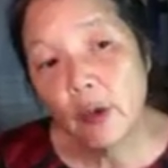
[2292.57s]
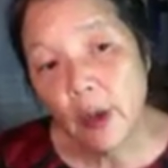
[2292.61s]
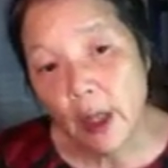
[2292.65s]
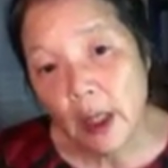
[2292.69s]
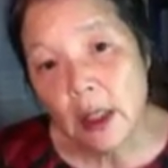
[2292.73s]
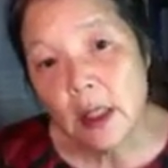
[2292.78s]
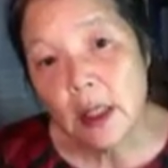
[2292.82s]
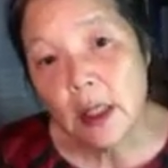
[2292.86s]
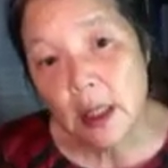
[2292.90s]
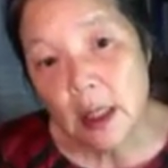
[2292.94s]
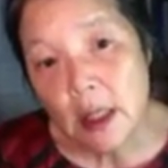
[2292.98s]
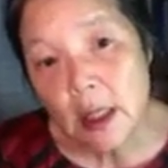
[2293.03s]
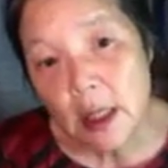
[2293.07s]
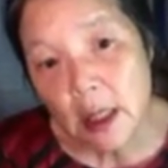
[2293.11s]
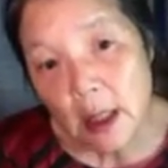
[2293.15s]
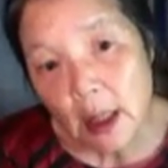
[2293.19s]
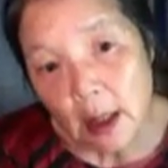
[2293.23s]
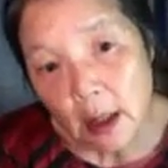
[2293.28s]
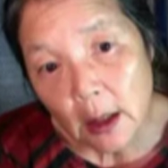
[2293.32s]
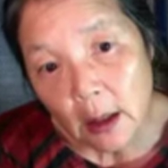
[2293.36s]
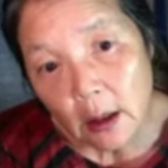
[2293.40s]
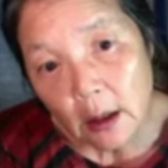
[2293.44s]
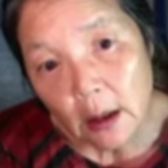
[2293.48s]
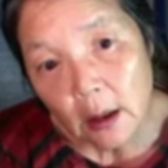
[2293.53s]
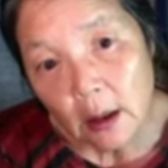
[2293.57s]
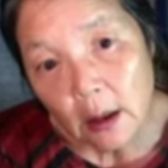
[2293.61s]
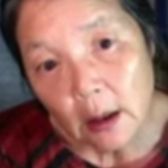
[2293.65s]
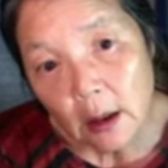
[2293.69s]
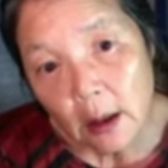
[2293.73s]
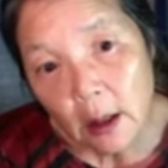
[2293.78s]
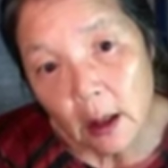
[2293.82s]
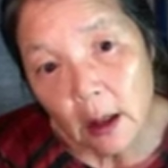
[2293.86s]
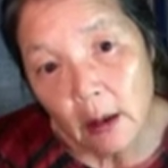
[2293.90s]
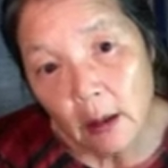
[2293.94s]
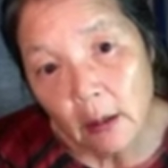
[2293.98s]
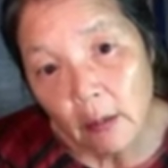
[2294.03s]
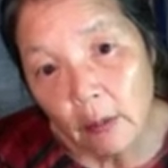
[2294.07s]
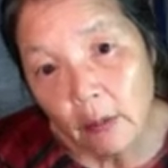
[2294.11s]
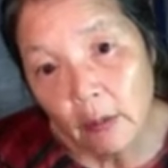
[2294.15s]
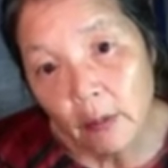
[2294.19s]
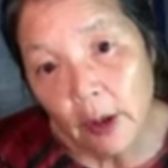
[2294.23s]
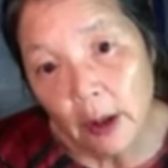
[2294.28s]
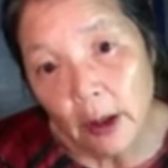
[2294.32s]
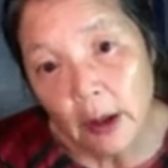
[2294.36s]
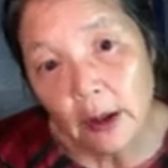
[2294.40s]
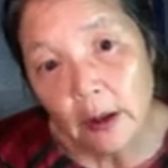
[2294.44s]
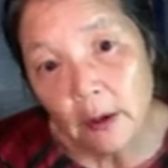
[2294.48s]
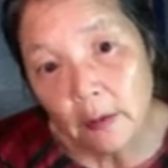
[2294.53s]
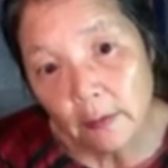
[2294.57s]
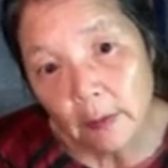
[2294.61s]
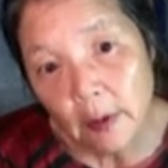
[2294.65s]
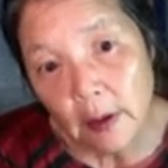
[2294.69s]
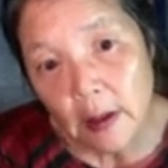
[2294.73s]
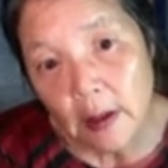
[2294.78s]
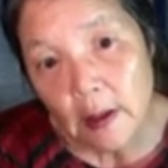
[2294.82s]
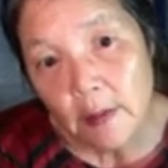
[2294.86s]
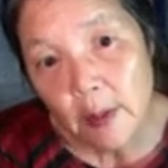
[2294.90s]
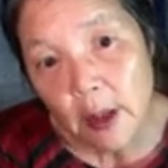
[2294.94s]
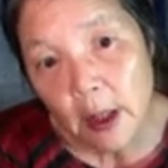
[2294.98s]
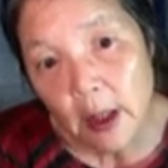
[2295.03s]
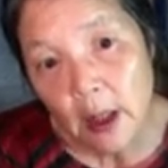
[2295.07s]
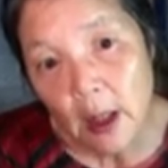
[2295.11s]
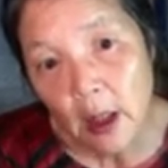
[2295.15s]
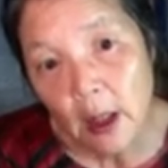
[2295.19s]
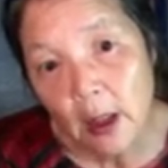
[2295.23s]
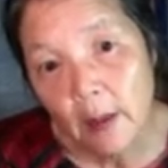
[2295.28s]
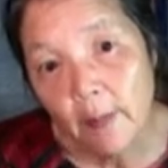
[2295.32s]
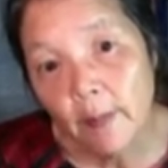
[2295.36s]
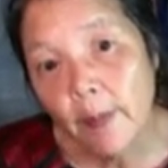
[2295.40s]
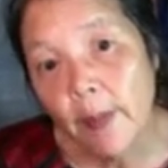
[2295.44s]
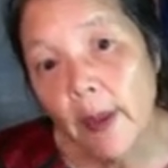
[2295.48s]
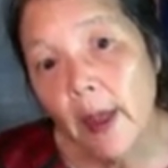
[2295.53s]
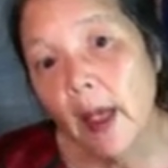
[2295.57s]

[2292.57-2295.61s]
great detail, relatively speaking.